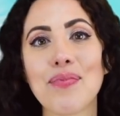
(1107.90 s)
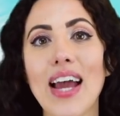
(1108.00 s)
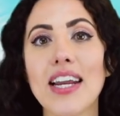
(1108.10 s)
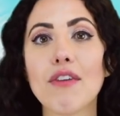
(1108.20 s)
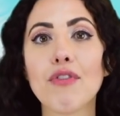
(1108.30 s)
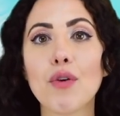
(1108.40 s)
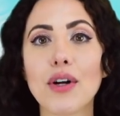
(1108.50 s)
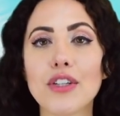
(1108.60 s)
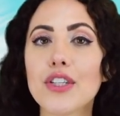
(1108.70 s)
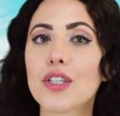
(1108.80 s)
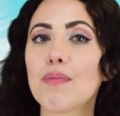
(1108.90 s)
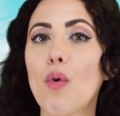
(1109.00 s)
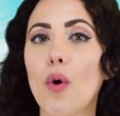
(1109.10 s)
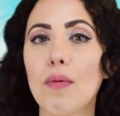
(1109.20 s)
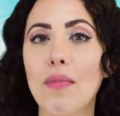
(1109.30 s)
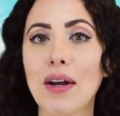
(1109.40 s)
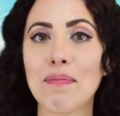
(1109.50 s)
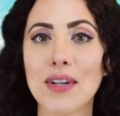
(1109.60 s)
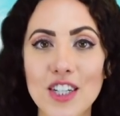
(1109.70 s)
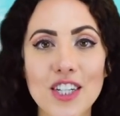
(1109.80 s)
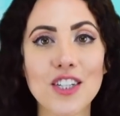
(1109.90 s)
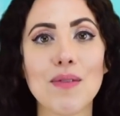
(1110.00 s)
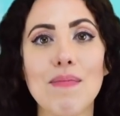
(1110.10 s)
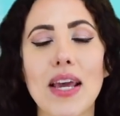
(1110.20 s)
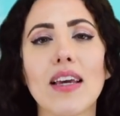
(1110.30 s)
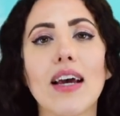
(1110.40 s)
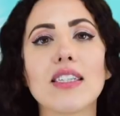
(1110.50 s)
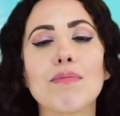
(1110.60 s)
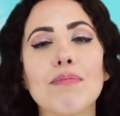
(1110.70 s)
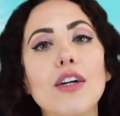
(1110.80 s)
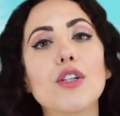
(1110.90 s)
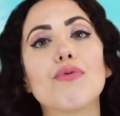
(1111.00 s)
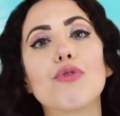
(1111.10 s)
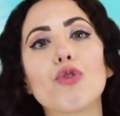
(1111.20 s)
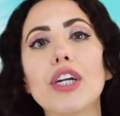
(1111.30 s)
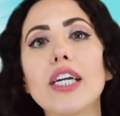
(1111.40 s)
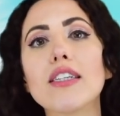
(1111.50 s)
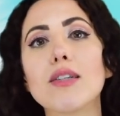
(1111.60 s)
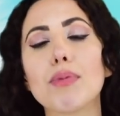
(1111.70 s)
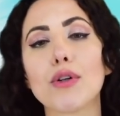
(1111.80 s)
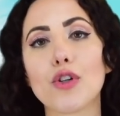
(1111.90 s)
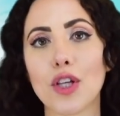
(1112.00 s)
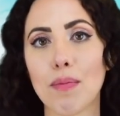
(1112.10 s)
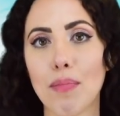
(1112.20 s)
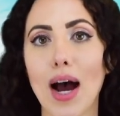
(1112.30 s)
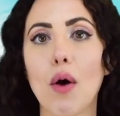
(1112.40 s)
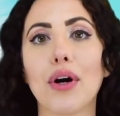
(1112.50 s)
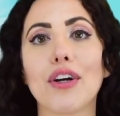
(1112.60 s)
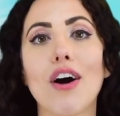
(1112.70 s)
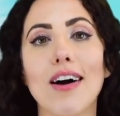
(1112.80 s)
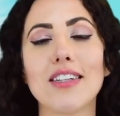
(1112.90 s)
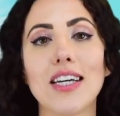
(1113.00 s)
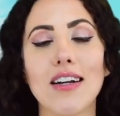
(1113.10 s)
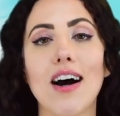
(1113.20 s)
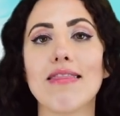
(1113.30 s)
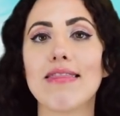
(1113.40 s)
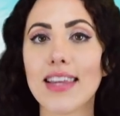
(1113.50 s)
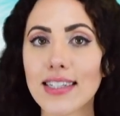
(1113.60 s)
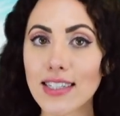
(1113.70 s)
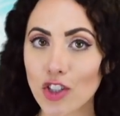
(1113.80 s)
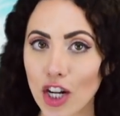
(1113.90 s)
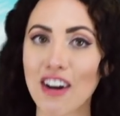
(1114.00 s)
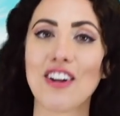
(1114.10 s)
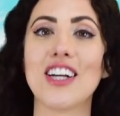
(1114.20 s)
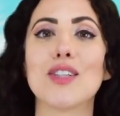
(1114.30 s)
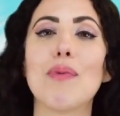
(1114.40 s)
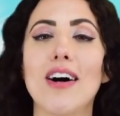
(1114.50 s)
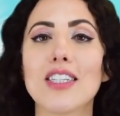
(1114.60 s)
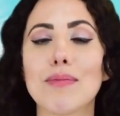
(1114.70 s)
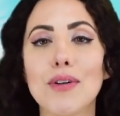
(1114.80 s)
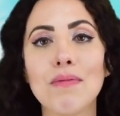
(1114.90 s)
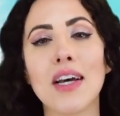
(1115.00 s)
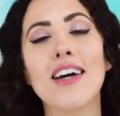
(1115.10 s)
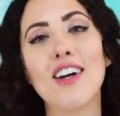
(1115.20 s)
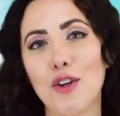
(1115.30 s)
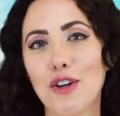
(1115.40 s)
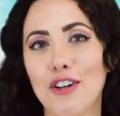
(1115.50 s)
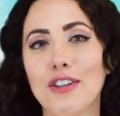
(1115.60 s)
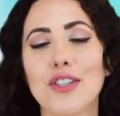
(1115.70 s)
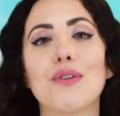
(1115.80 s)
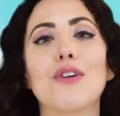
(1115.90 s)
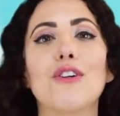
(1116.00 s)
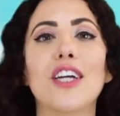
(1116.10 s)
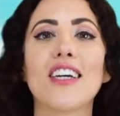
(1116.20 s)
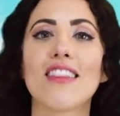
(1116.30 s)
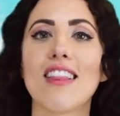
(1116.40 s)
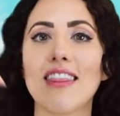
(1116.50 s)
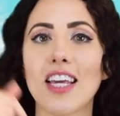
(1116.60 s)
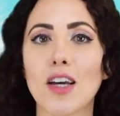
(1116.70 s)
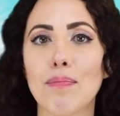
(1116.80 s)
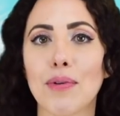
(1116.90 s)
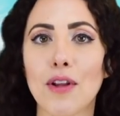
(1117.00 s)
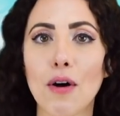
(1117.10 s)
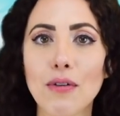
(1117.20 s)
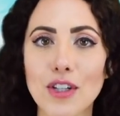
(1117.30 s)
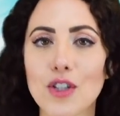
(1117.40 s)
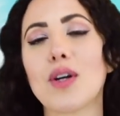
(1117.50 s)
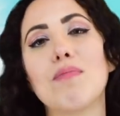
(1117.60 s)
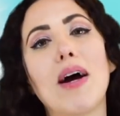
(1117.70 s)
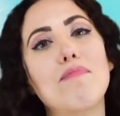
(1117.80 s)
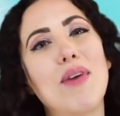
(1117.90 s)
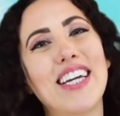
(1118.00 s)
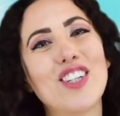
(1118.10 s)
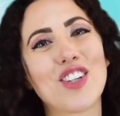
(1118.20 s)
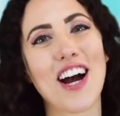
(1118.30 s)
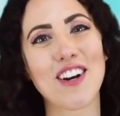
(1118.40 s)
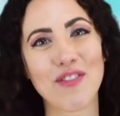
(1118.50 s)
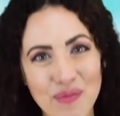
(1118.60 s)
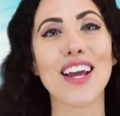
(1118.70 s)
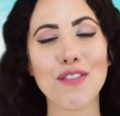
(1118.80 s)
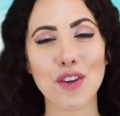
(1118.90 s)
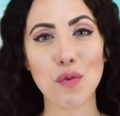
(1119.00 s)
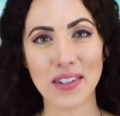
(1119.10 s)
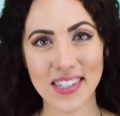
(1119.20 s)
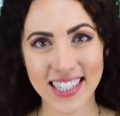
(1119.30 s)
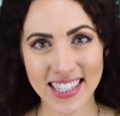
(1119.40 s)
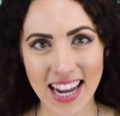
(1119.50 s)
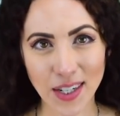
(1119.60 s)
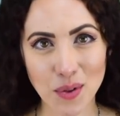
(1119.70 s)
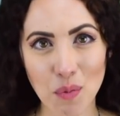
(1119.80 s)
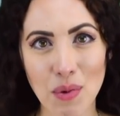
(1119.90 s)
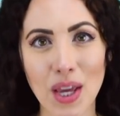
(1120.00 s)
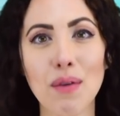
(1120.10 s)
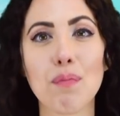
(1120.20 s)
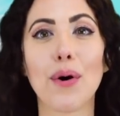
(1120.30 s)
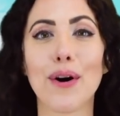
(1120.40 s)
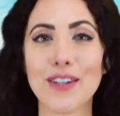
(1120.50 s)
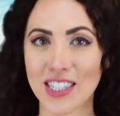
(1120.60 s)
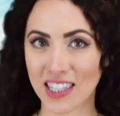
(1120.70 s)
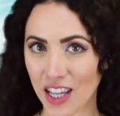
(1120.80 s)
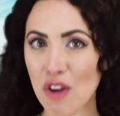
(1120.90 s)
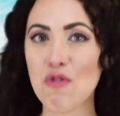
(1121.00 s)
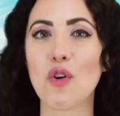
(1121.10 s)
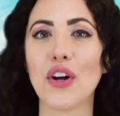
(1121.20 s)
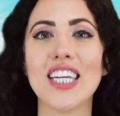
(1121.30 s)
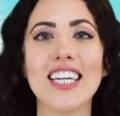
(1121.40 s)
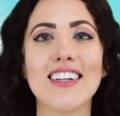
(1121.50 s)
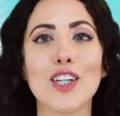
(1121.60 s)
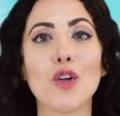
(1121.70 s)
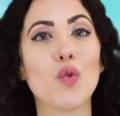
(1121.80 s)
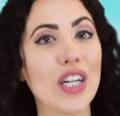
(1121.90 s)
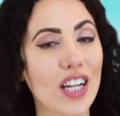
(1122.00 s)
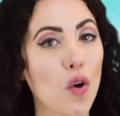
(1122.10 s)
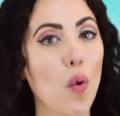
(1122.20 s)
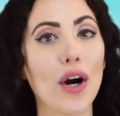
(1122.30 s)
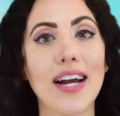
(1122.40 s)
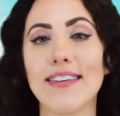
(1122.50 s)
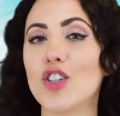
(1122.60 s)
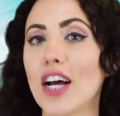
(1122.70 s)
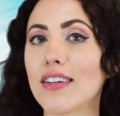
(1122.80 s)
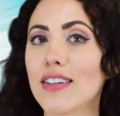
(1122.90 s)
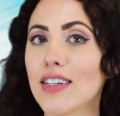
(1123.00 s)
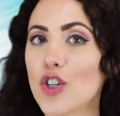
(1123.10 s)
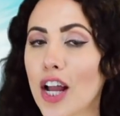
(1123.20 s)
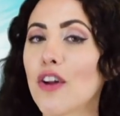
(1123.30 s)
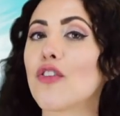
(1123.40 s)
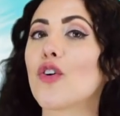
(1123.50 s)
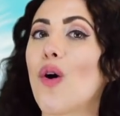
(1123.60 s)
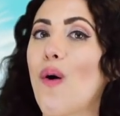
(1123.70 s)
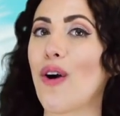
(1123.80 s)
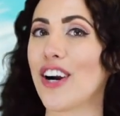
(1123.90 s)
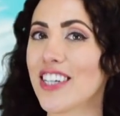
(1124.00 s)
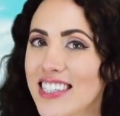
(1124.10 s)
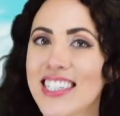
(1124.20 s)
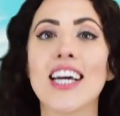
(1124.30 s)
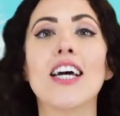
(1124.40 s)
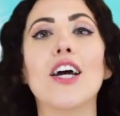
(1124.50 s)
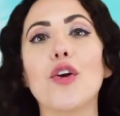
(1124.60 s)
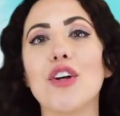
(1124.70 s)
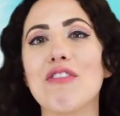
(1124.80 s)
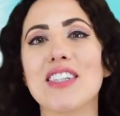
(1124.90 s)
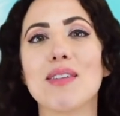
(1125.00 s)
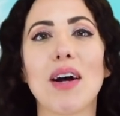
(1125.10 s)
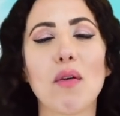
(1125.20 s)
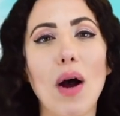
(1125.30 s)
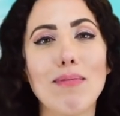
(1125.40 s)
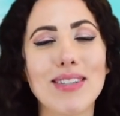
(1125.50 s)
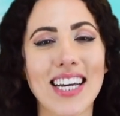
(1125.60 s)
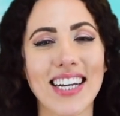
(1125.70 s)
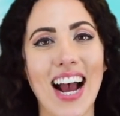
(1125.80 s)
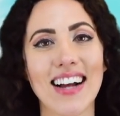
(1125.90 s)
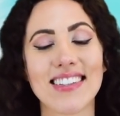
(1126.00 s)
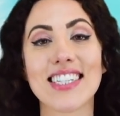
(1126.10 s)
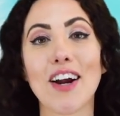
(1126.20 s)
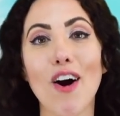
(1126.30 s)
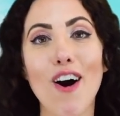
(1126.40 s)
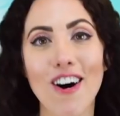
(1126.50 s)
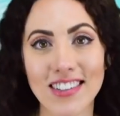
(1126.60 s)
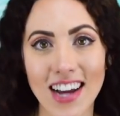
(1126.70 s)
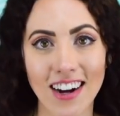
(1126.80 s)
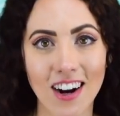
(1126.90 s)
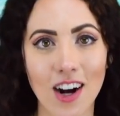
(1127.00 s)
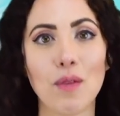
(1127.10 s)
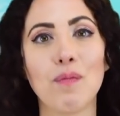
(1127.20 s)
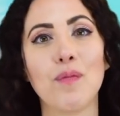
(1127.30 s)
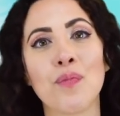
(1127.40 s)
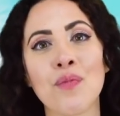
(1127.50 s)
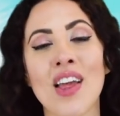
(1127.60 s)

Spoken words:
And if you want to support my mission to make as much free, spiritually empowering content on this channel as possible, you can also click the link below to join my Patreon. If you want to connect with me personally for a healing, reading, or angelically channeled course, you can visit my website at sarahhall.com.